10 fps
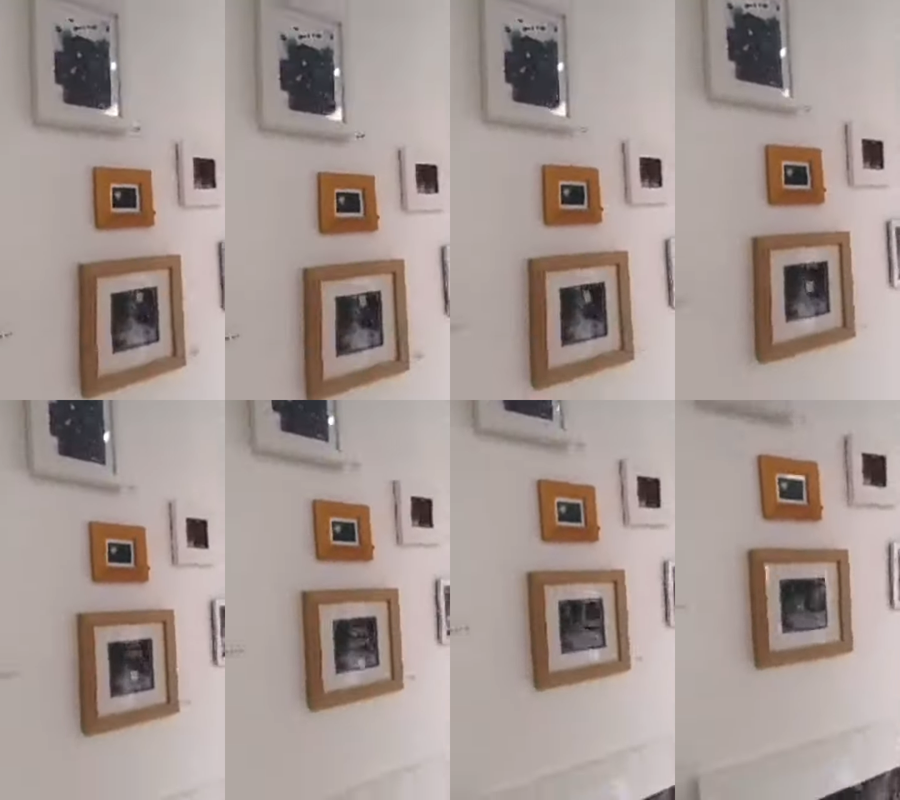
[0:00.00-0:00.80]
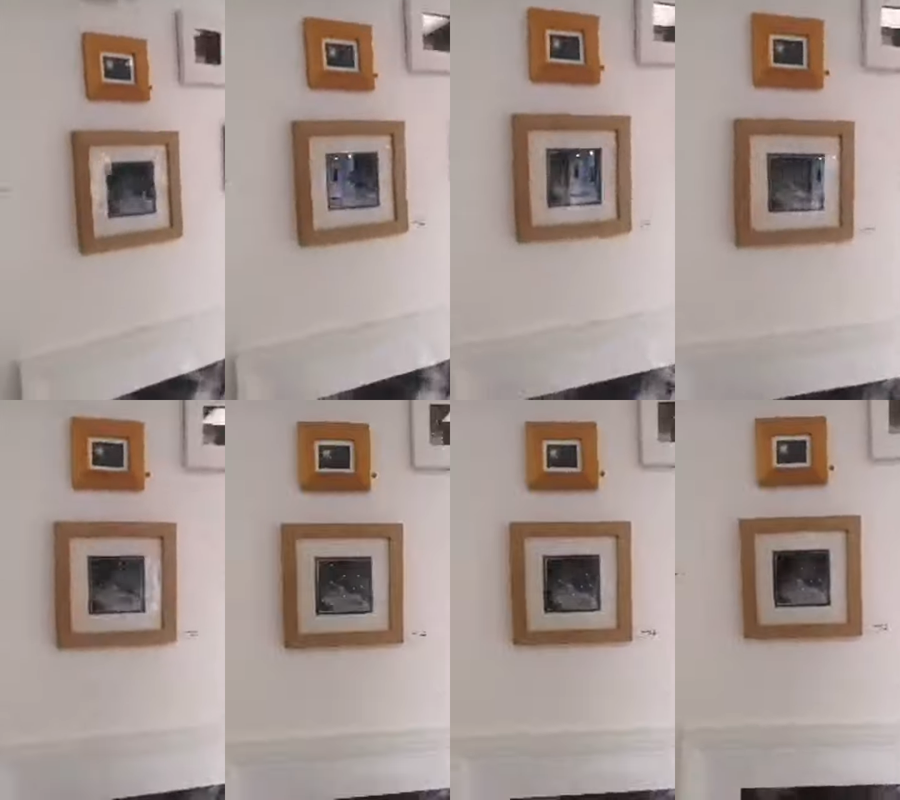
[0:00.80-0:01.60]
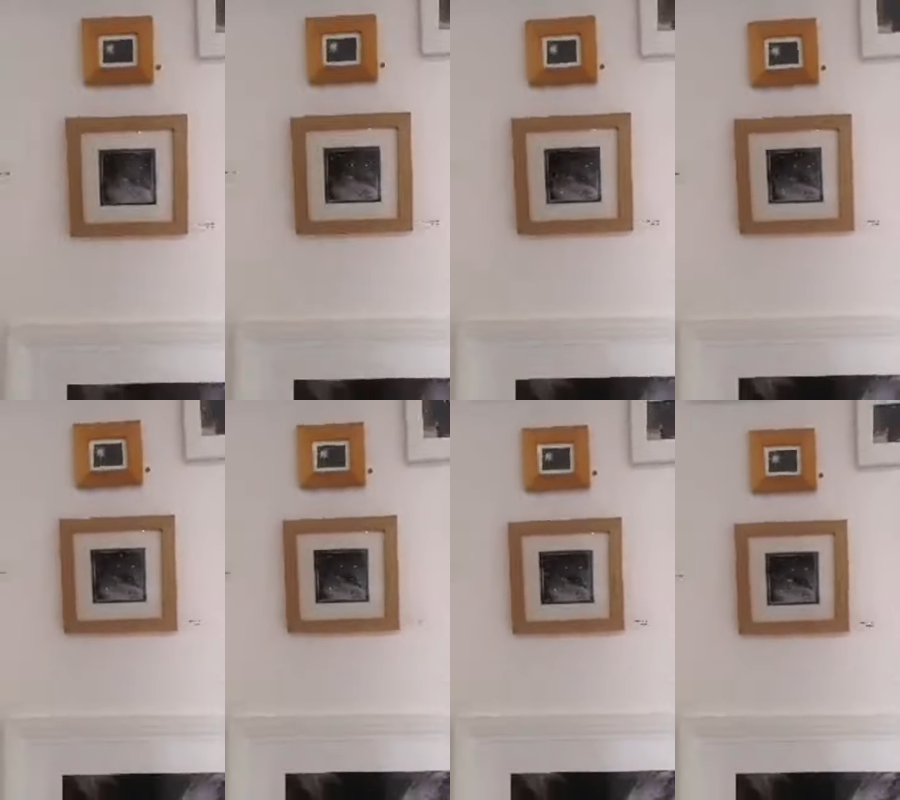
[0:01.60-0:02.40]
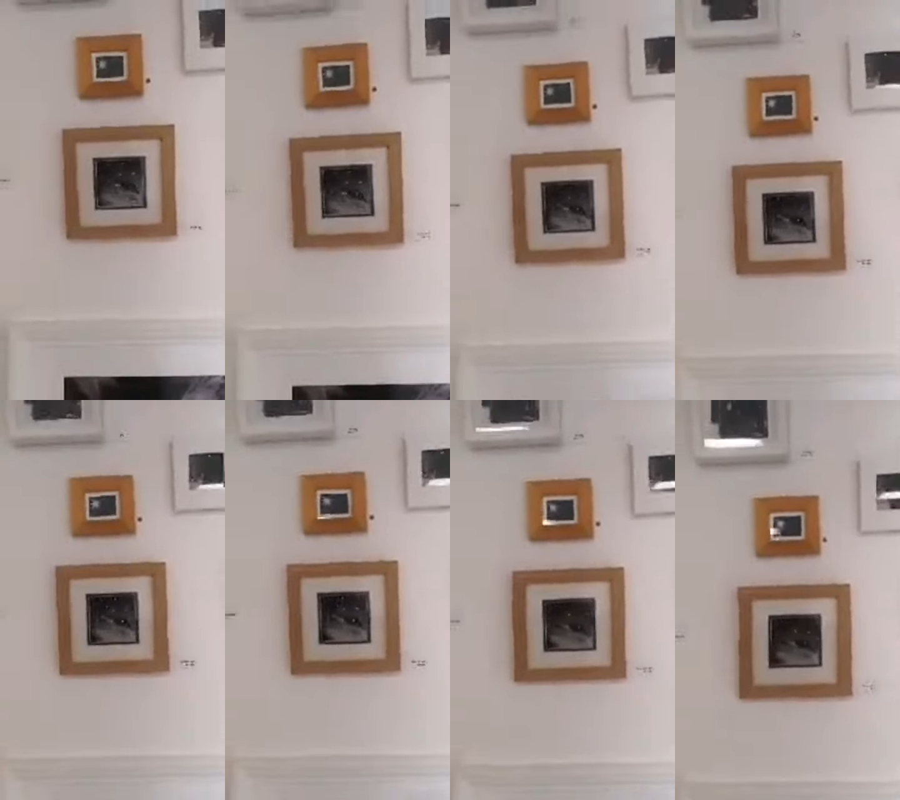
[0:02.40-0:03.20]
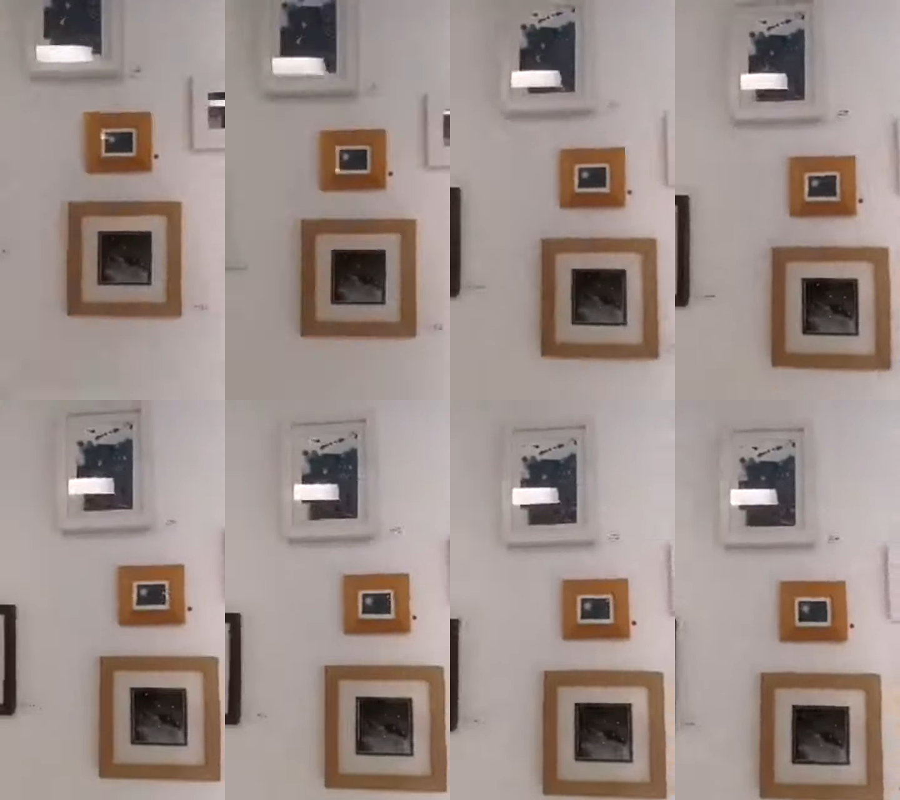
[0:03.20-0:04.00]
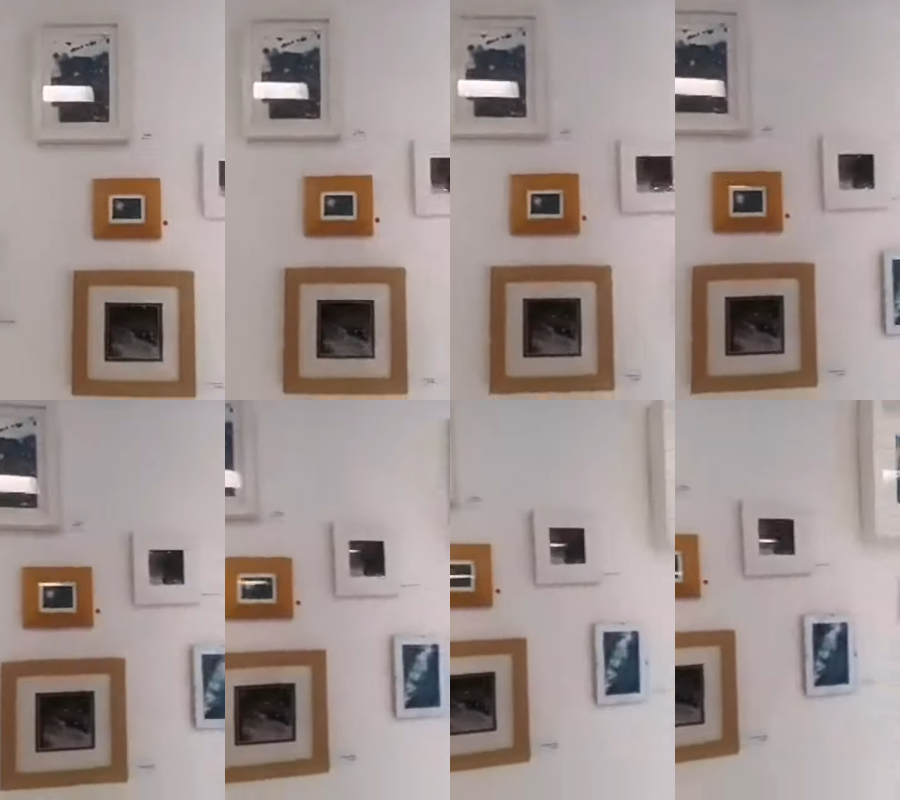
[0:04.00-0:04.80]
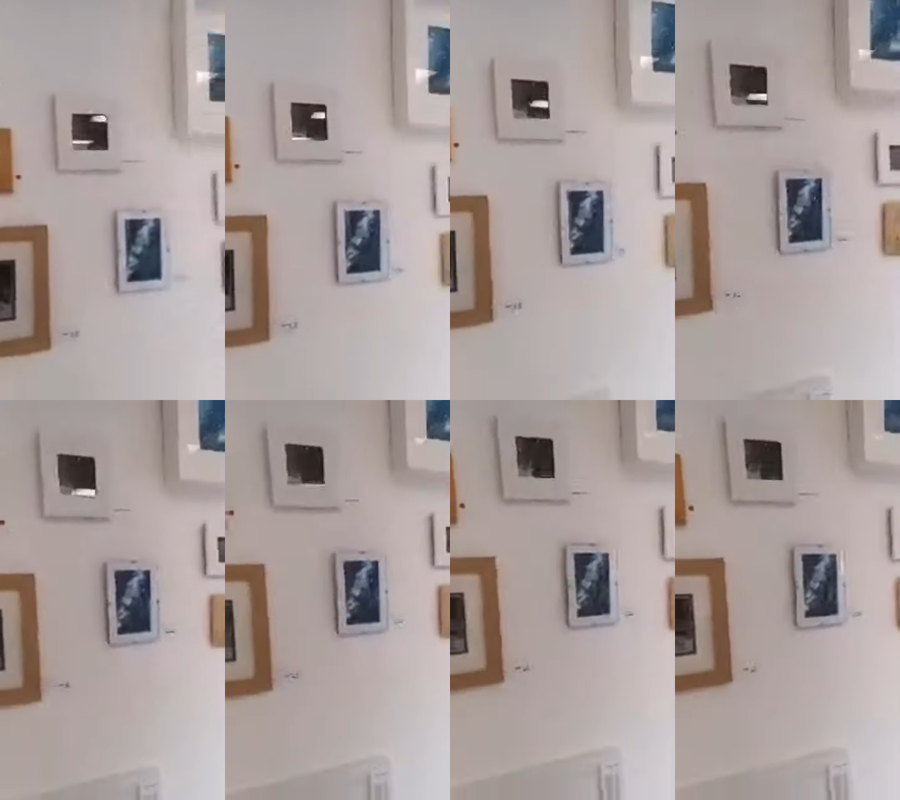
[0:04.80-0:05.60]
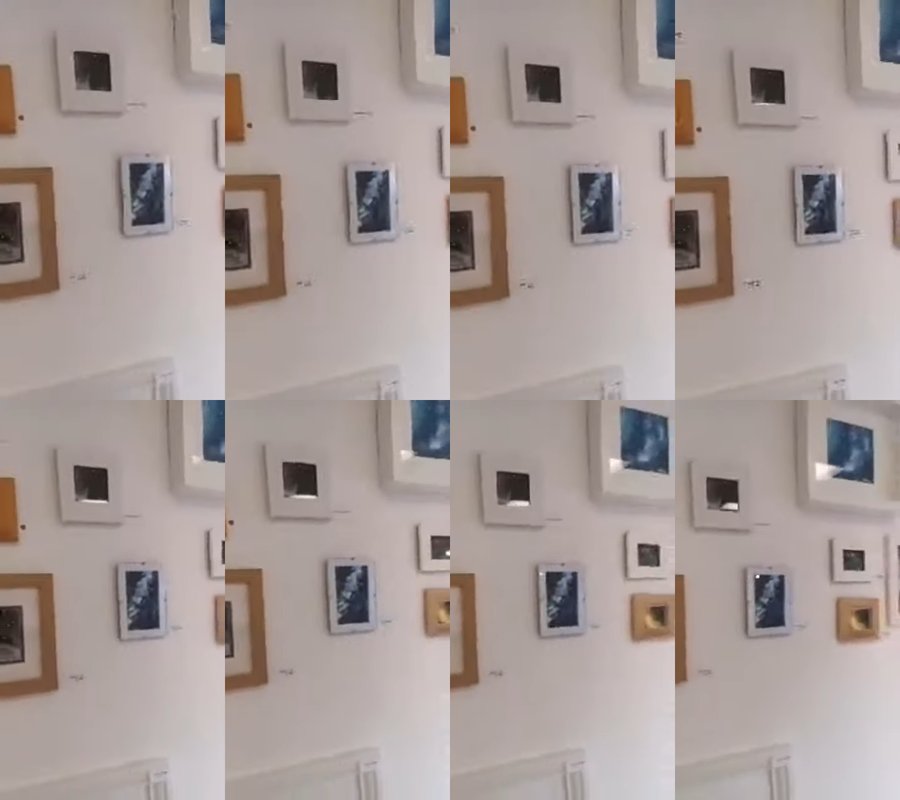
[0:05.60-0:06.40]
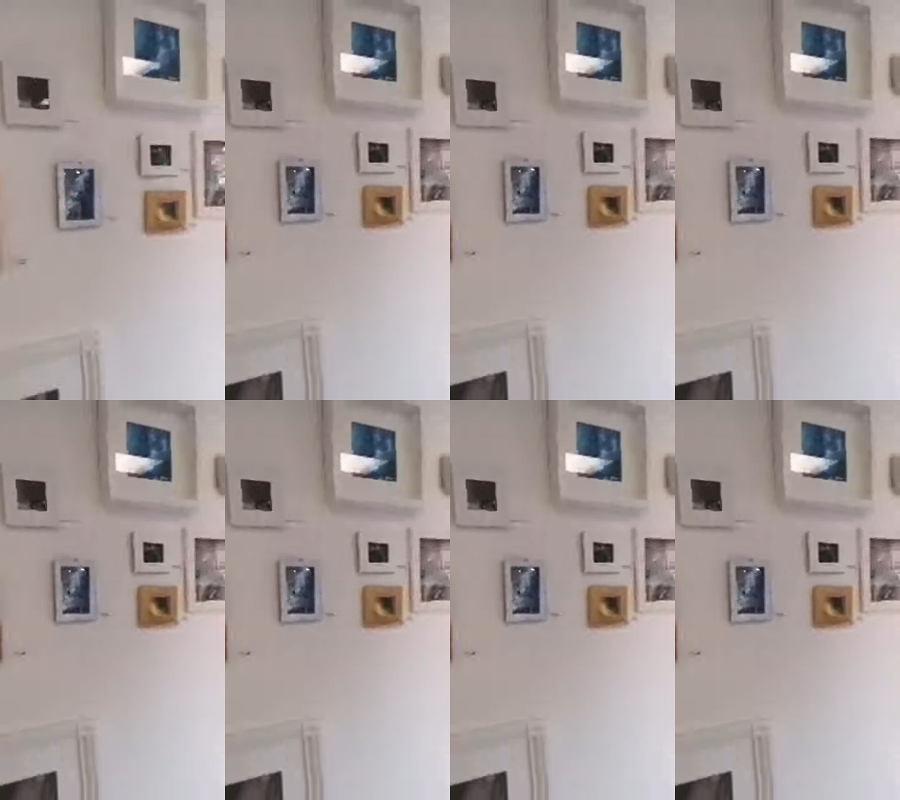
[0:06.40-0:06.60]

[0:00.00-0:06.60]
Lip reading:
Nobody's mouth can be seen.